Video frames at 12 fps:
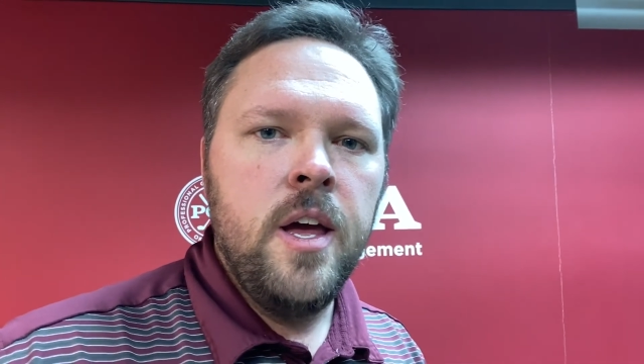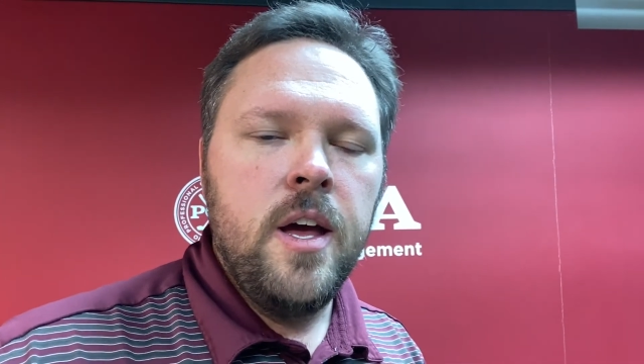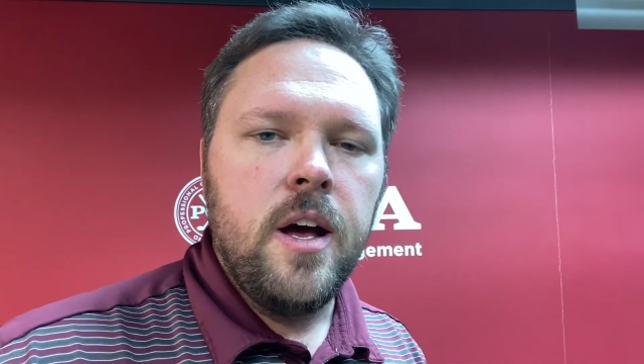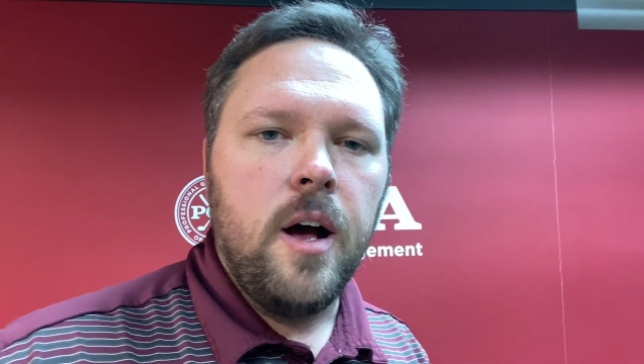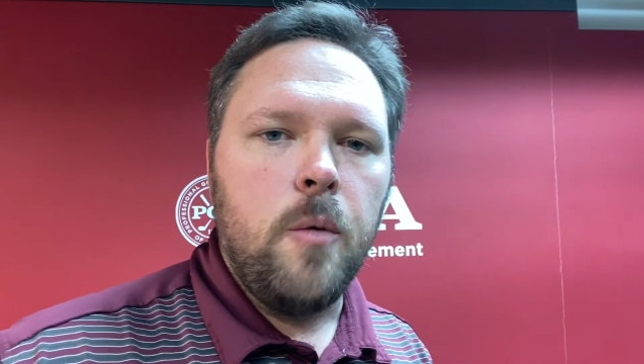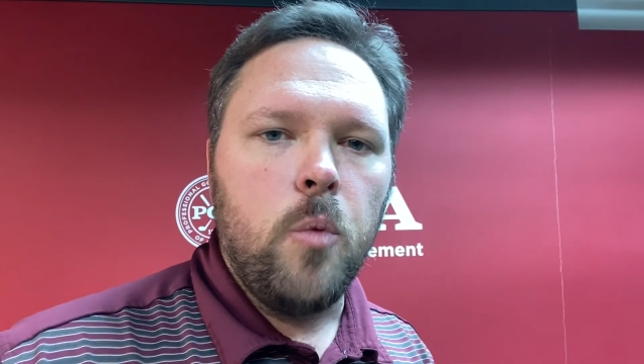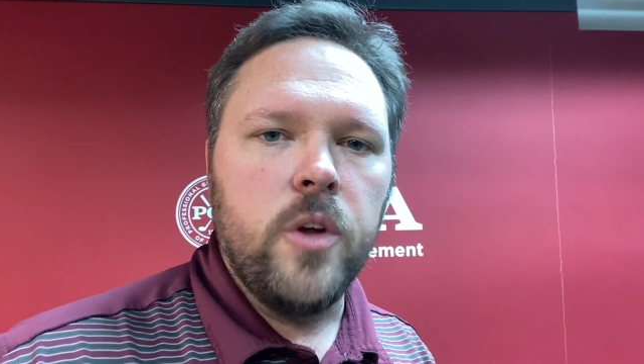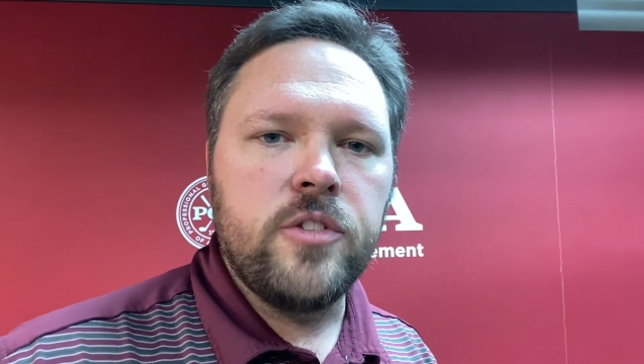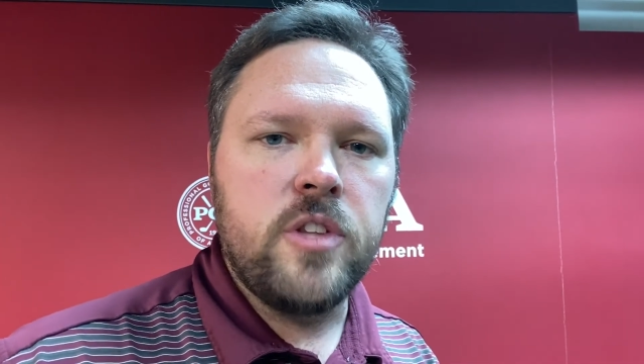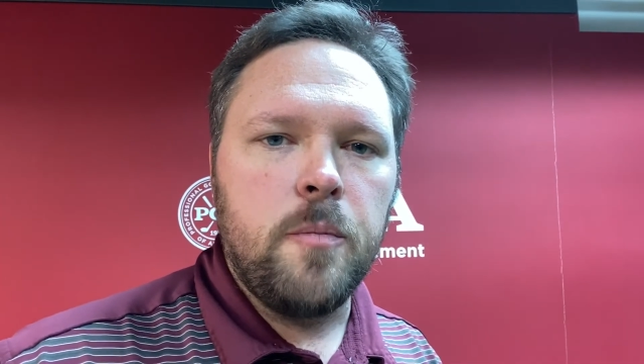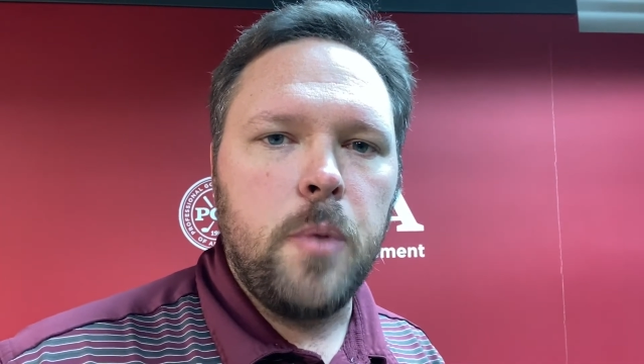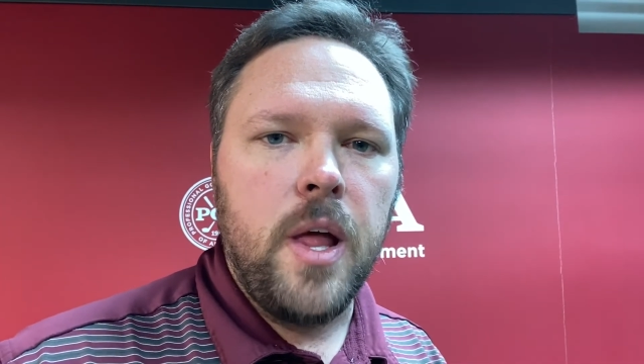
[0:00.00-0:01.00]
Once
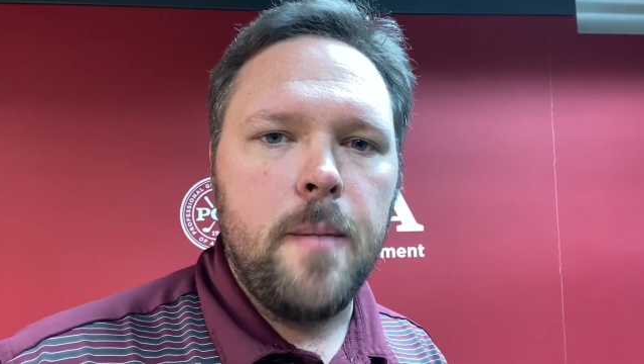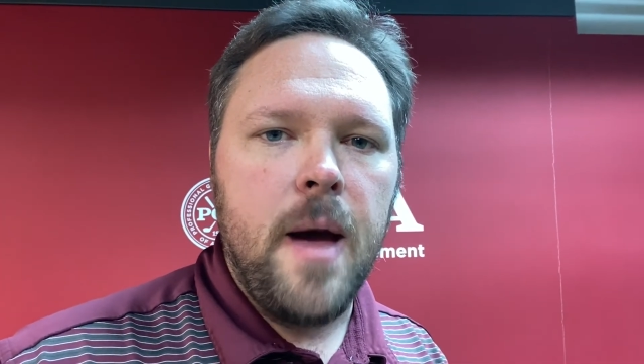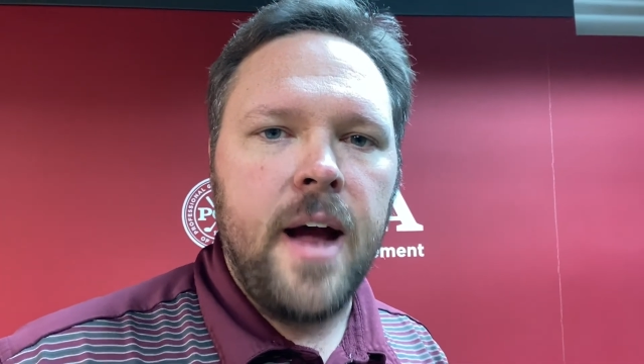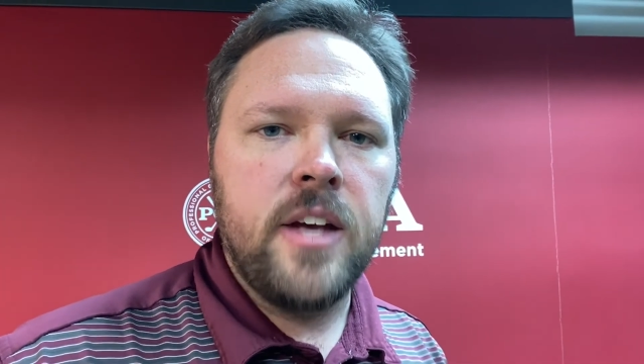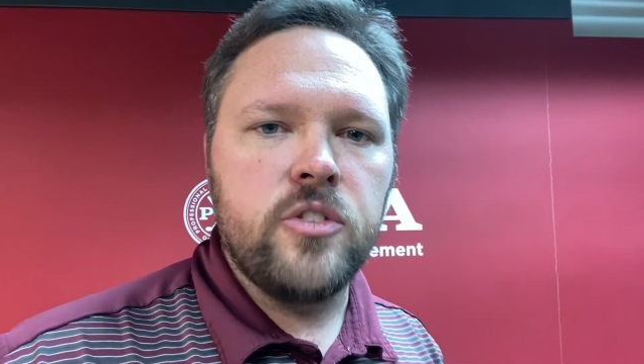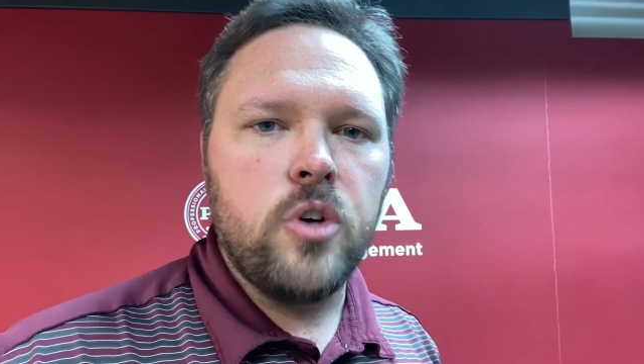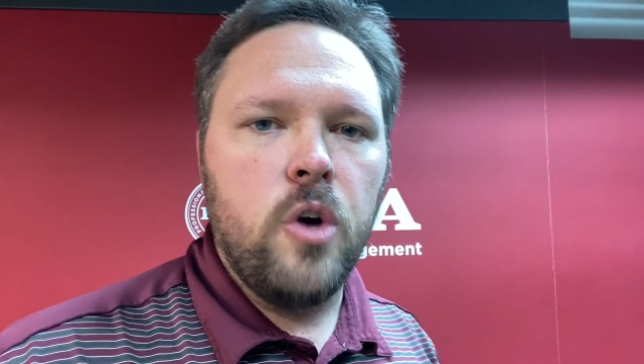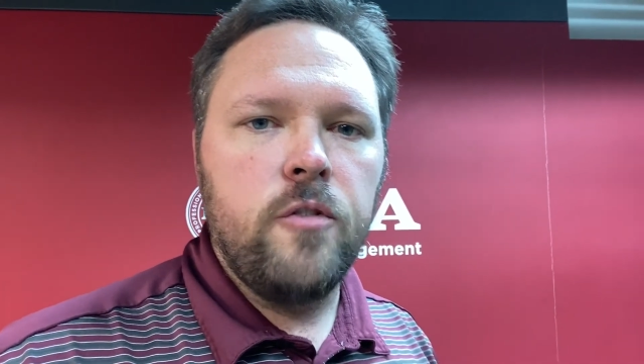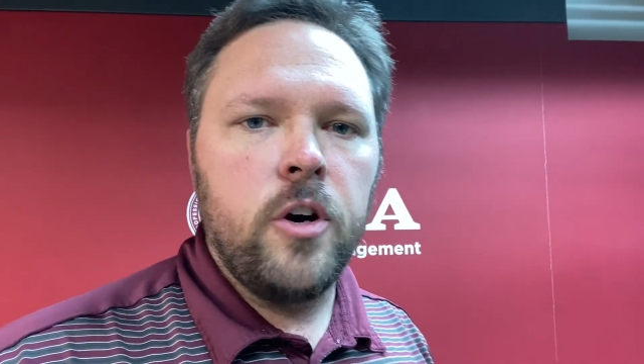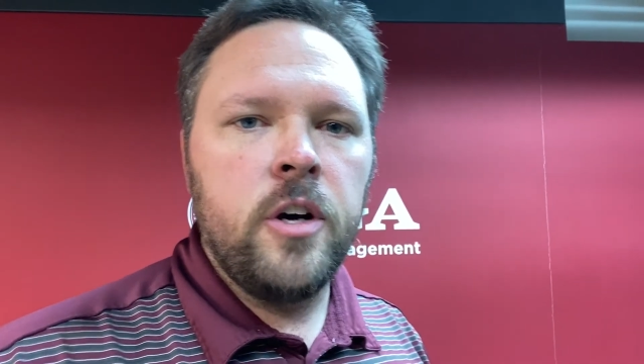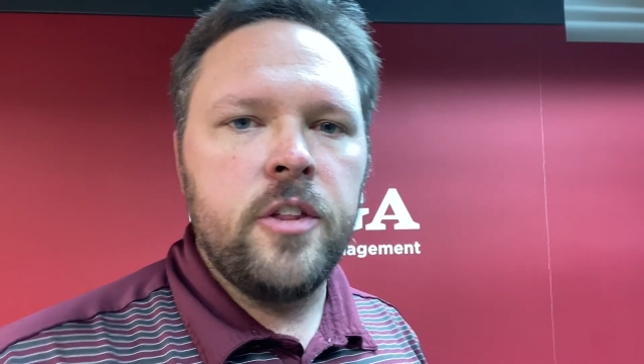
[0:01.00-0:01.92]
the playback is over,